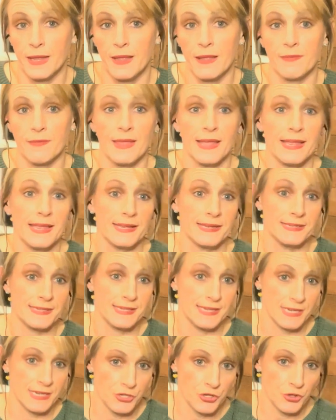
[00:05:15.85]
They
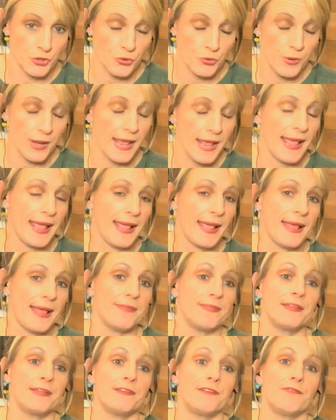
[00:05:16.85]
continued
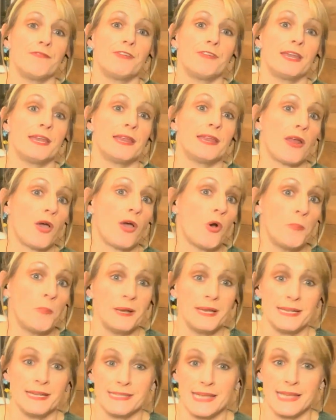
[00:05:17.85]
and the defendant
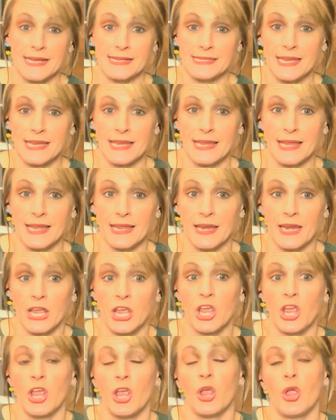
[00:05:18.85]
opened his eyes again
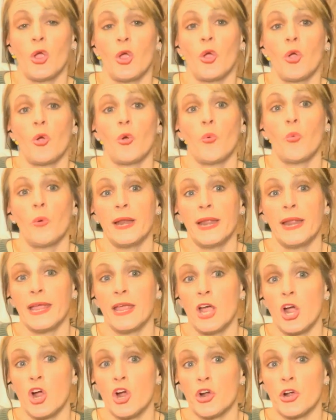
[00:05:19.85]
when he
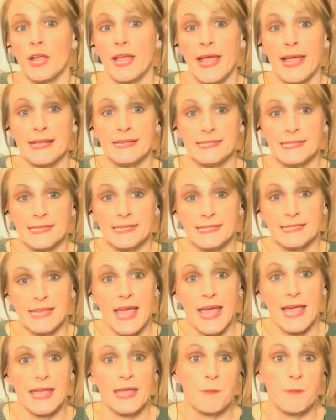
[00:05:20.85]
heard Casey
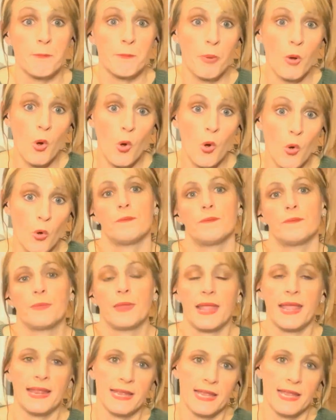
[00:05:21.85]
say, pull.
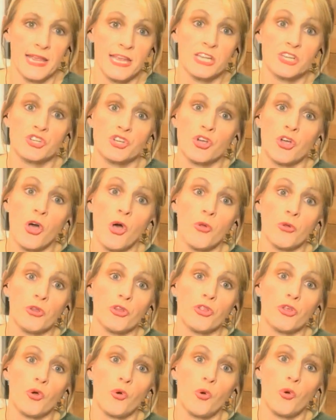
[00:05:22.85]
And he took hold of
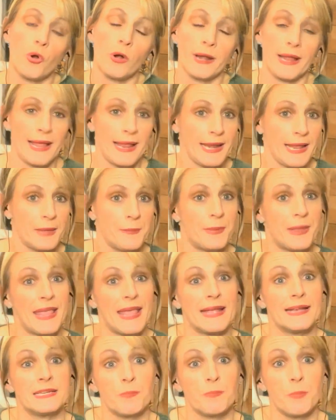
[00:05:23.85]
the cord and he
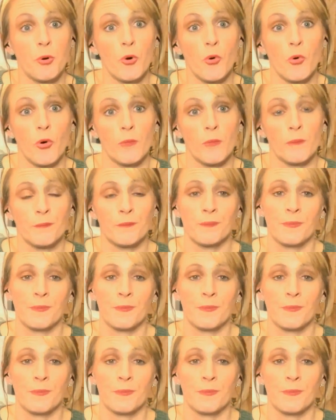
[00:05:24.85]
began to pull.